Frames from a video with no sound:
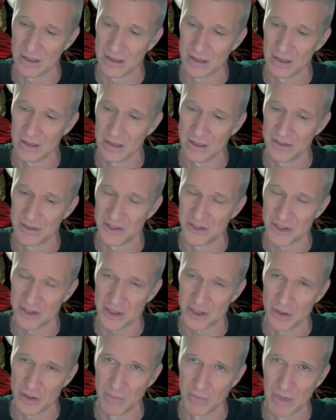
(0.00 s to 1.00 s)

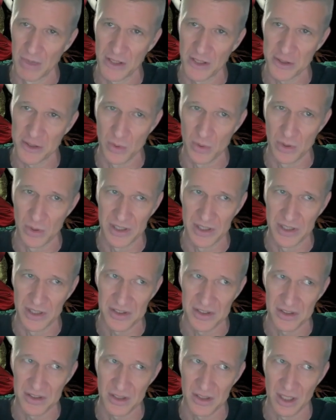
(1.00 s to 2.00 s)
module
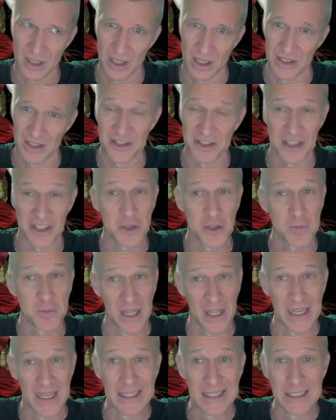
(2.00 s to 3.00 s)
is
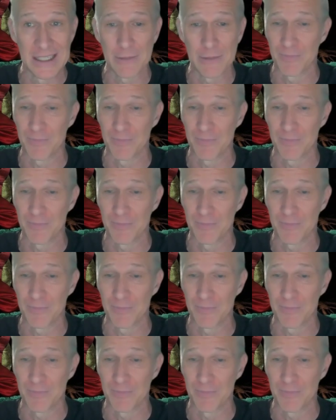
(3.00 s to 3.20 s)
explained